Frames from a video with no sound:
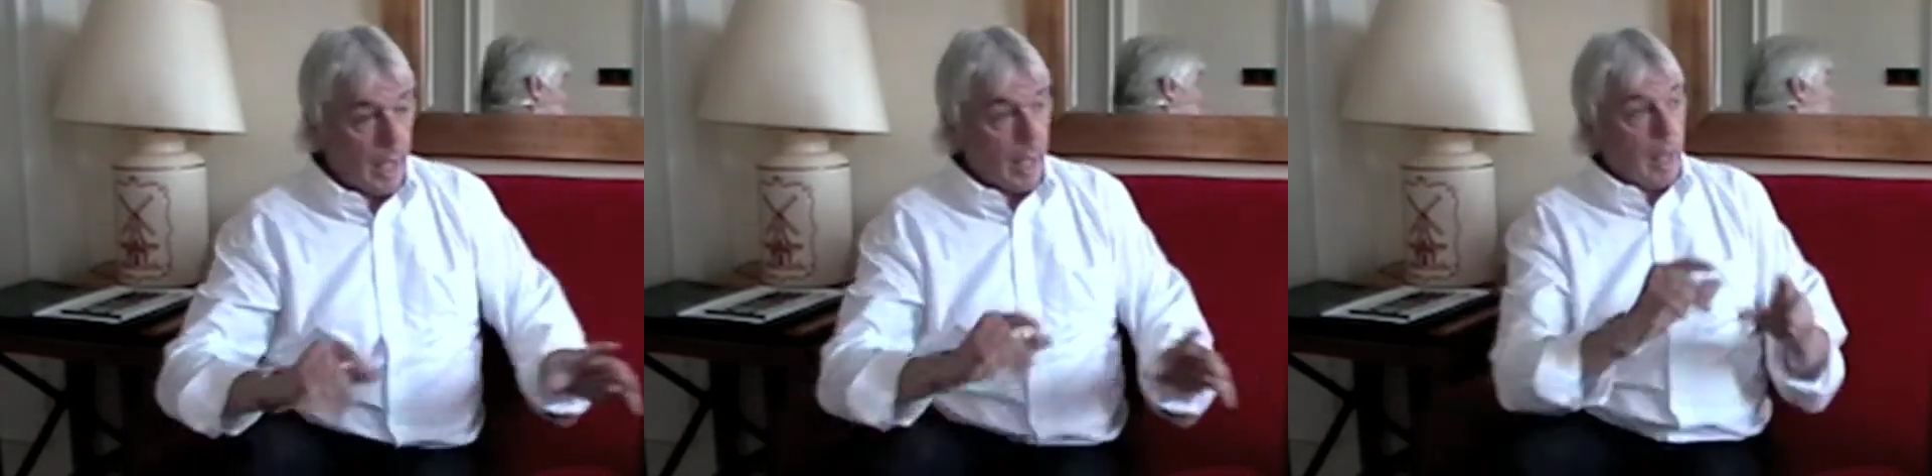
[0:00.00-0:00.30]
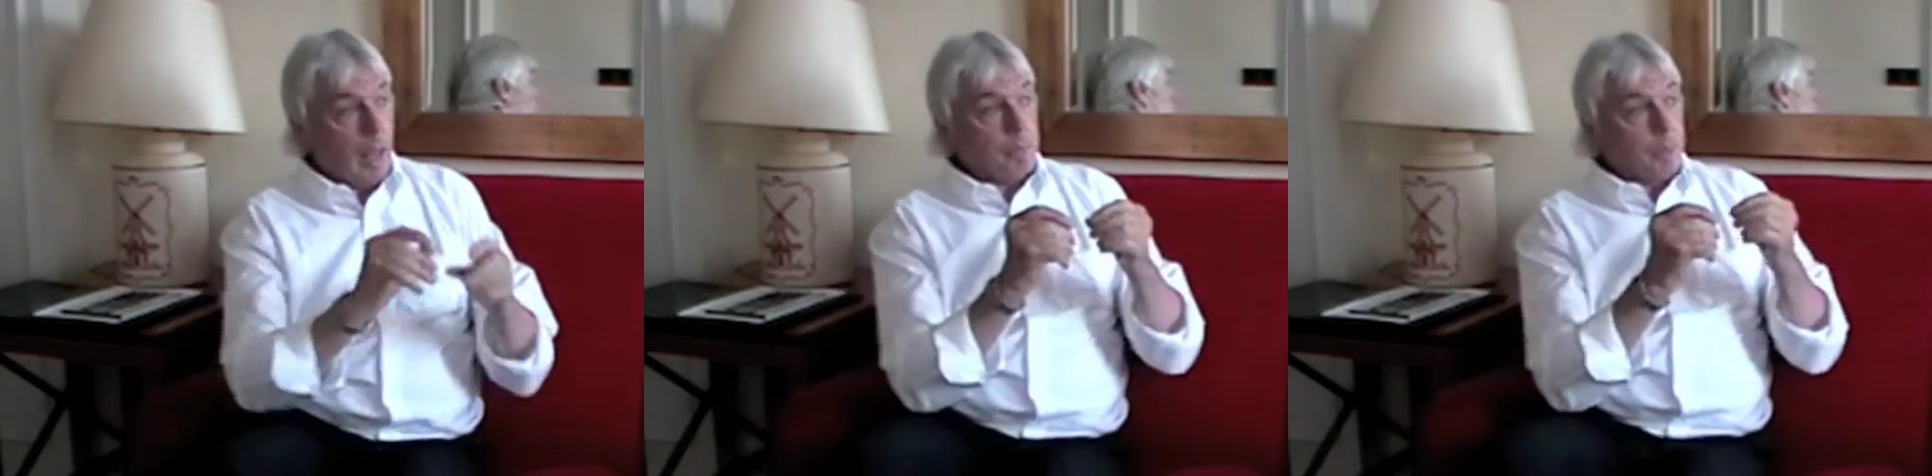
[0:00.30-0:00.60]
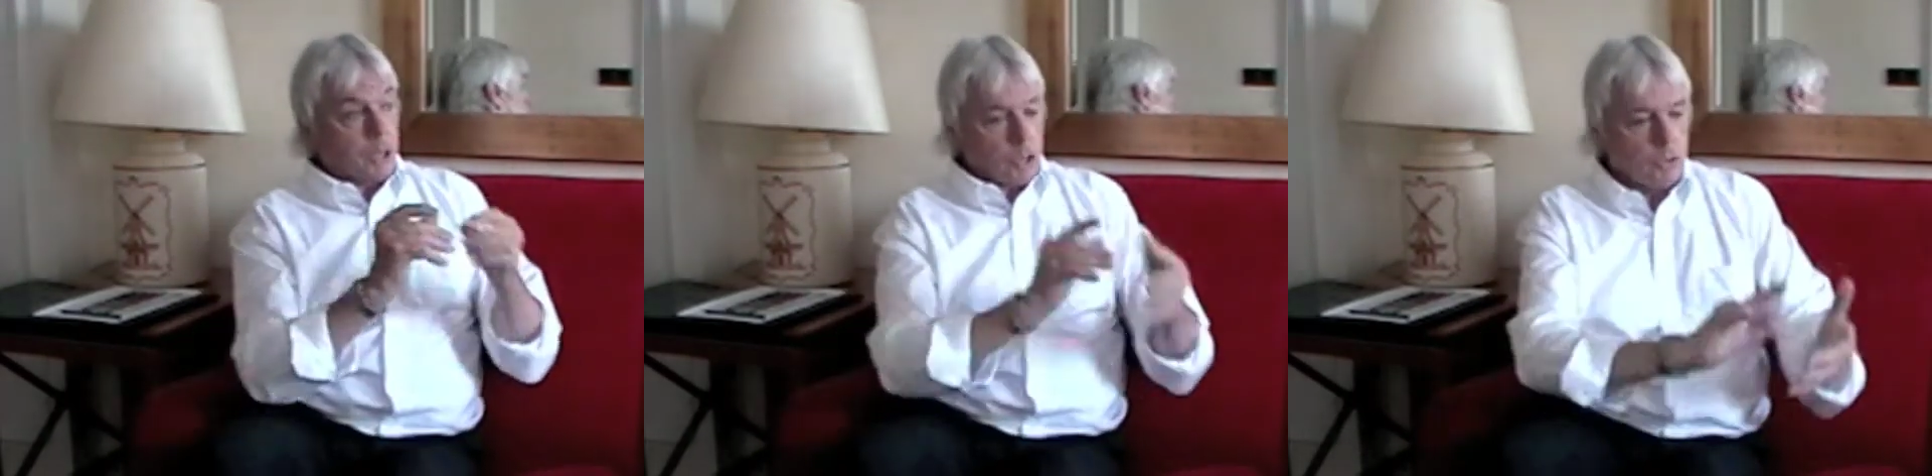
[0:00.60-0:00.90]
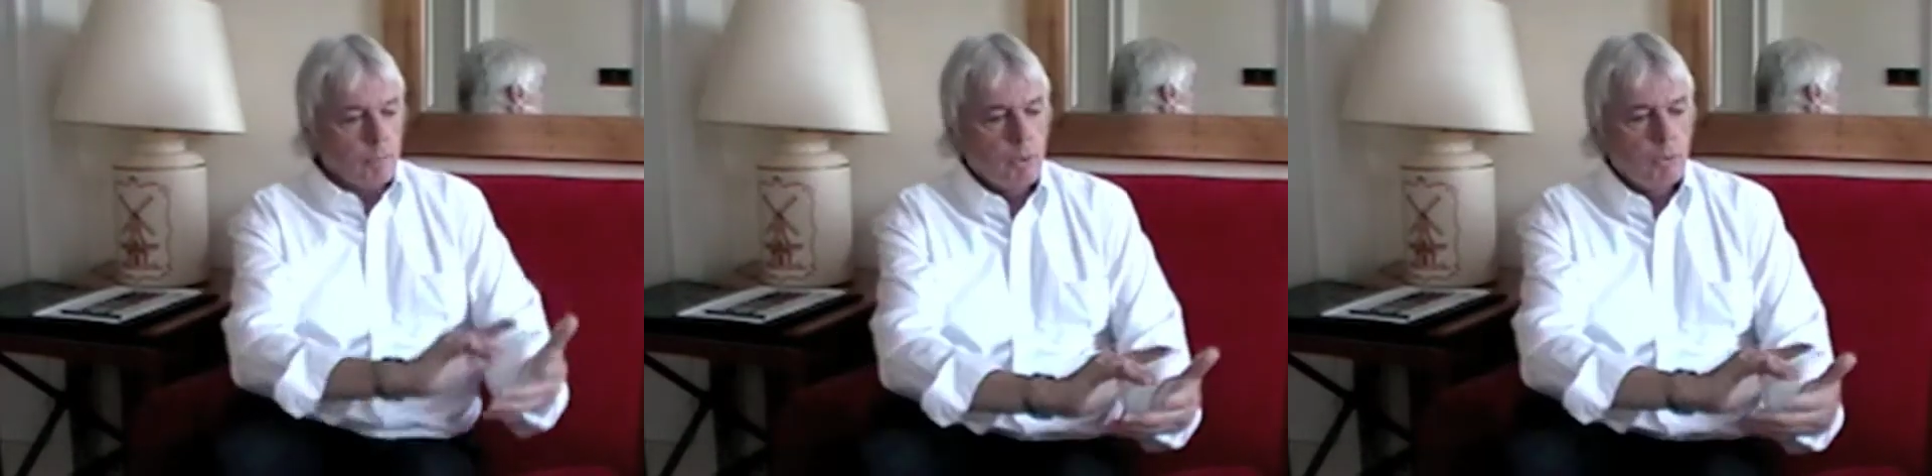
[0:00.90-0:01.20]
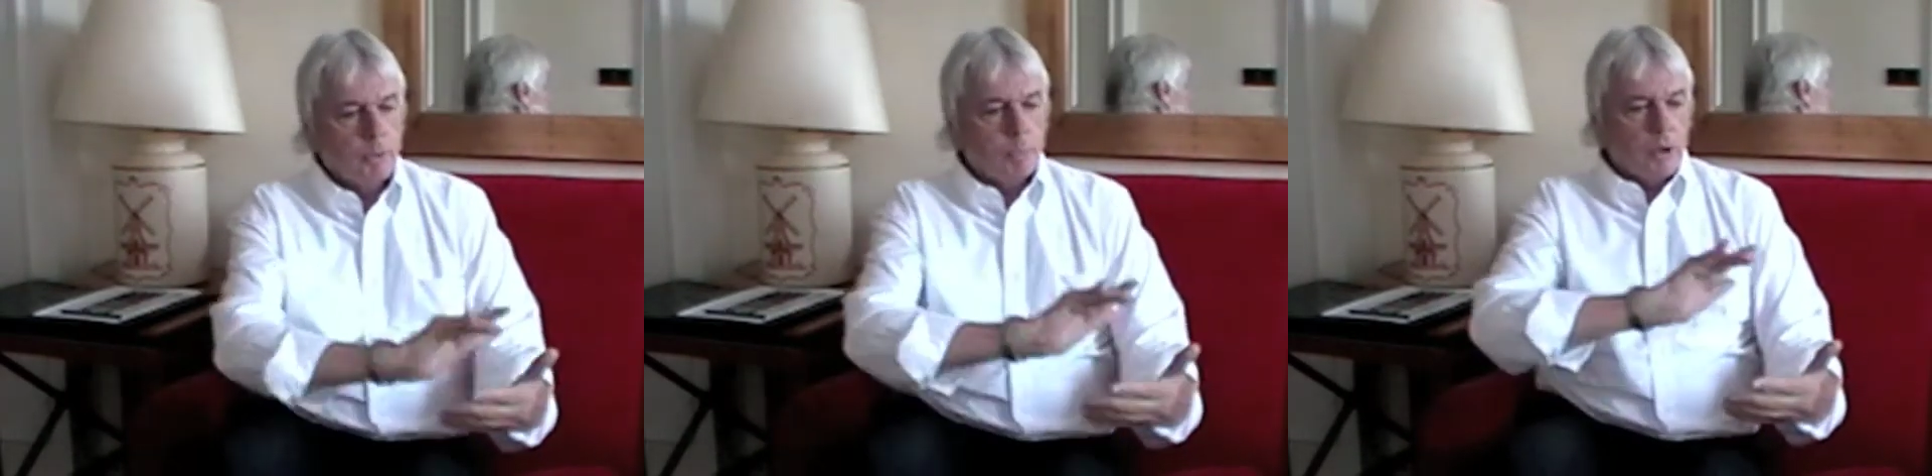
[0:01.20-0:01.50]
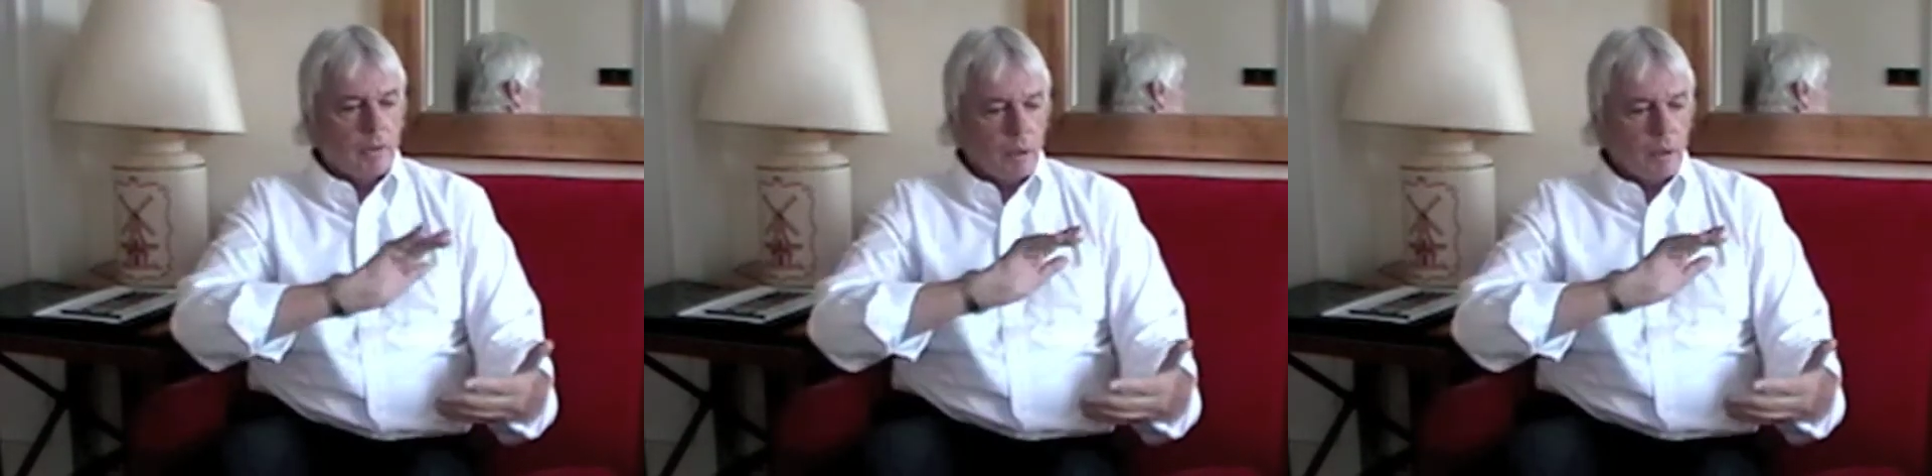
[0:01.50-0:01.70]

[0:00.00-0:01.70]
Because you've moved your point of